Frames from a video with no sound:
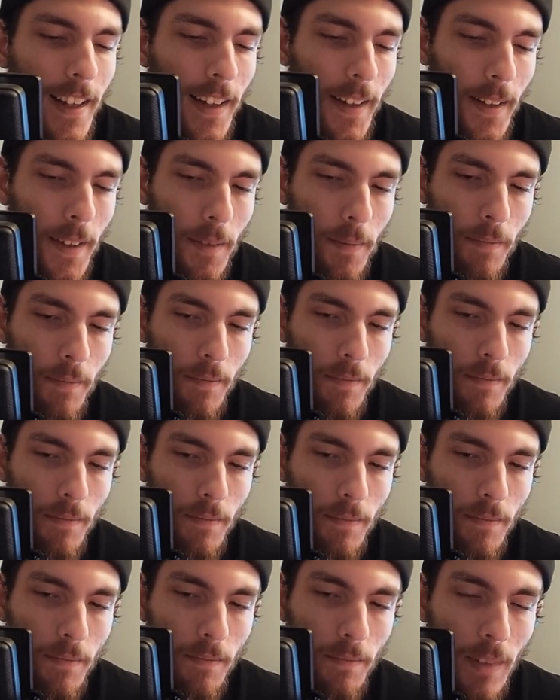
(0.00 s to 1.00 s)
um,
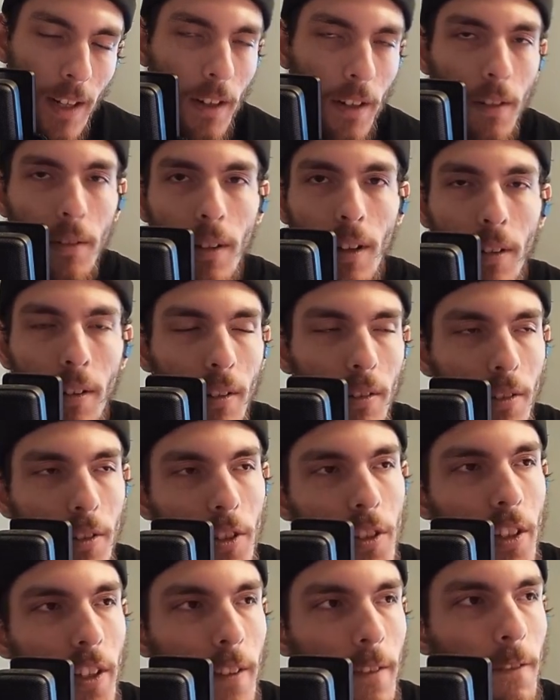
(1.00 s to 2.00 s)
I don't know, I don't, I don't know
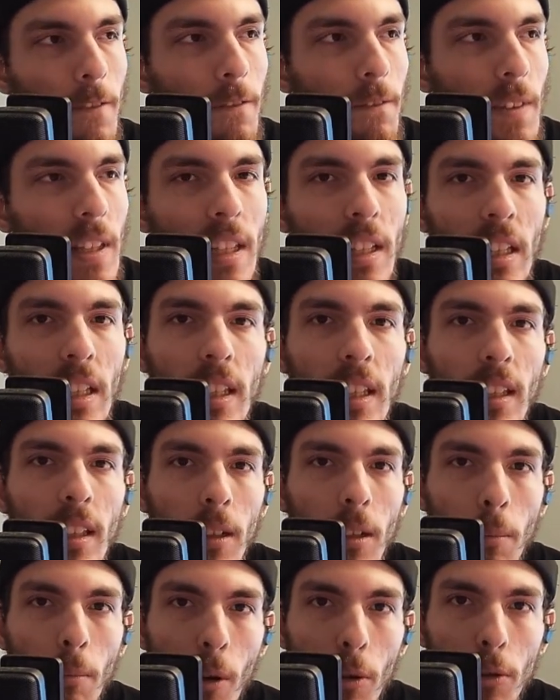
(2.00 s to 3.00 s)
just like feely,
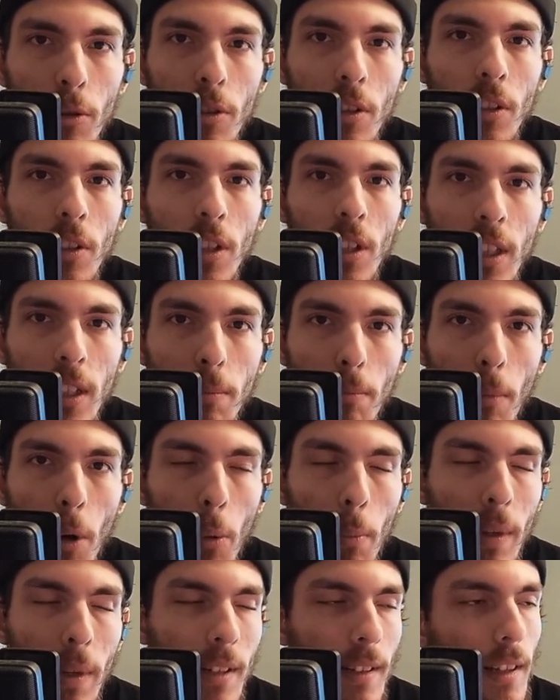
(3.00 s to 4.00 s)
emotionally
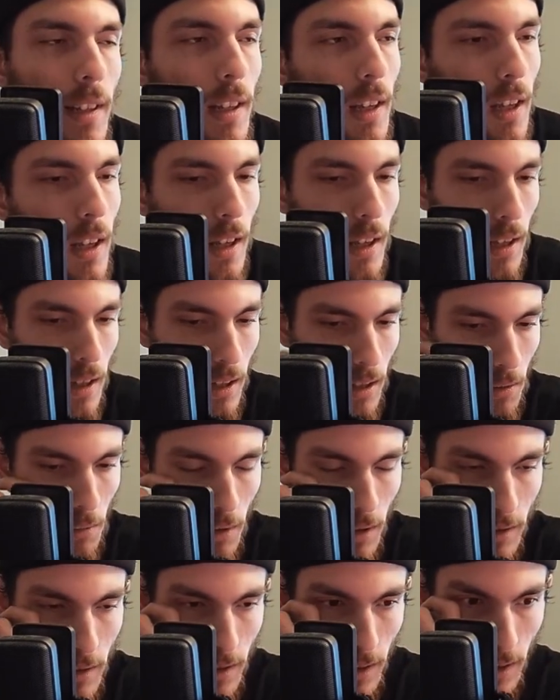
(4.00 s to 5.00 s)
moment
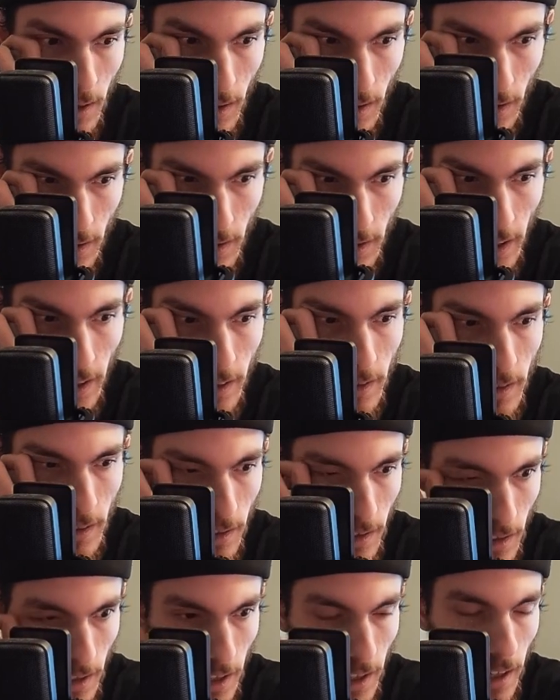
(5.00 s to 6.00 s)
was uh,
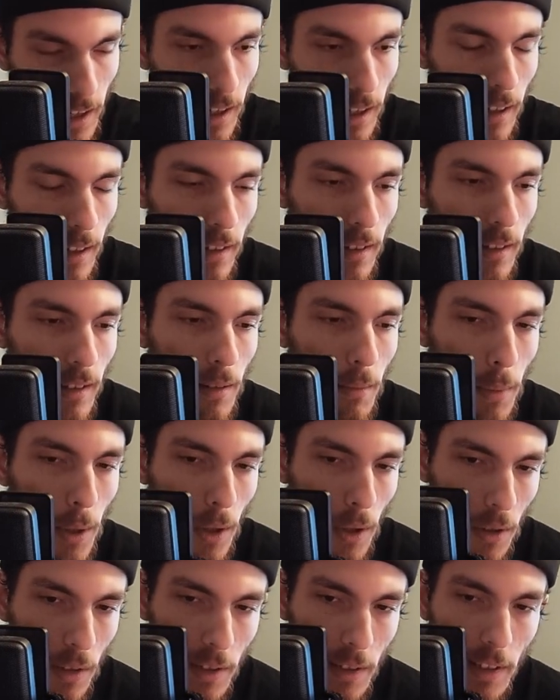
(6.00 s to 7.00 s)
Tyson and
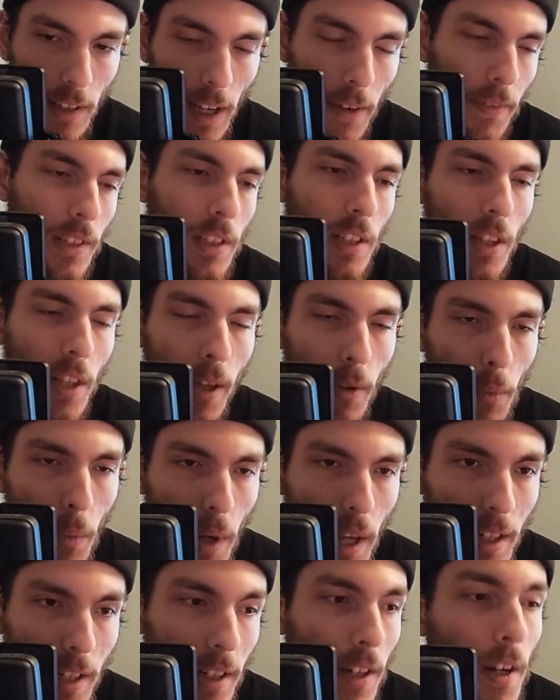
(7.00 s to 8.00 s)
Percy. Obviously, they
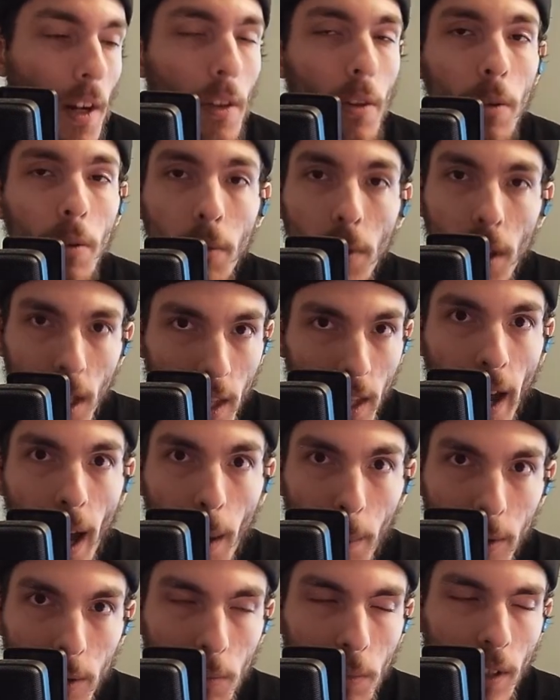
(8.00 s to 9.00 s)
win. And another thing that
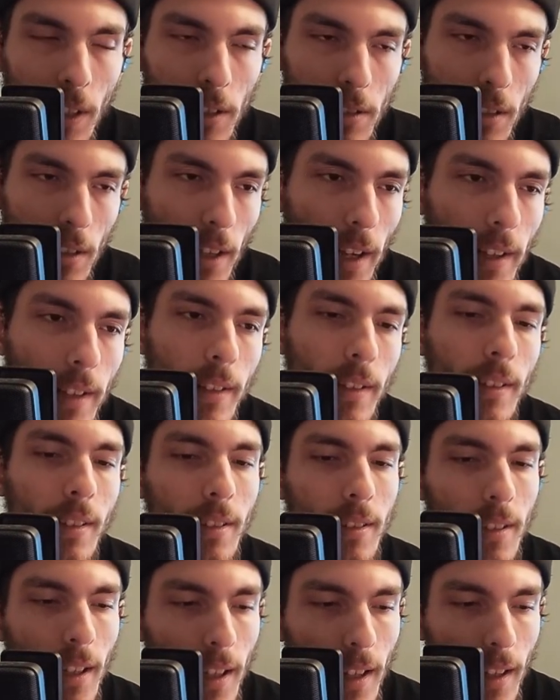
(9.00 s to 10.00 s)
happens because of that
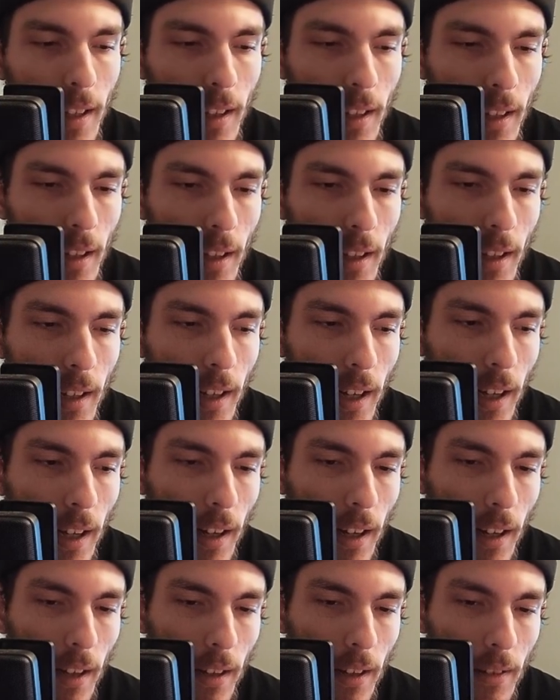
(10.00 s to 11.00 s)
is
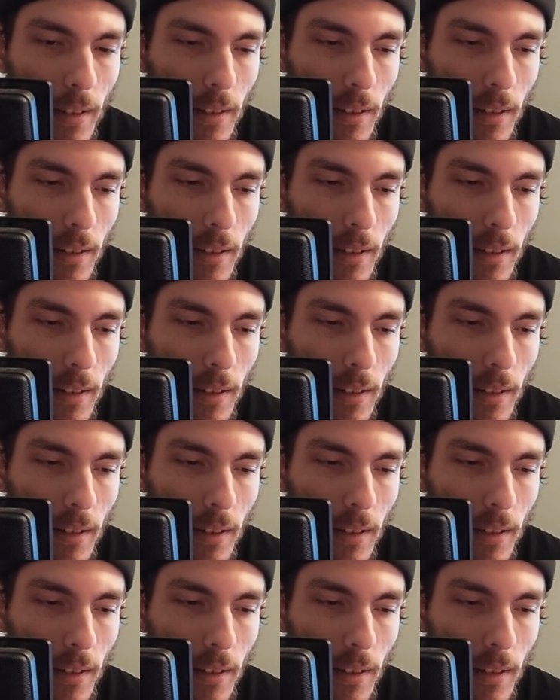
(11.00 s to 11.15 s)
uh,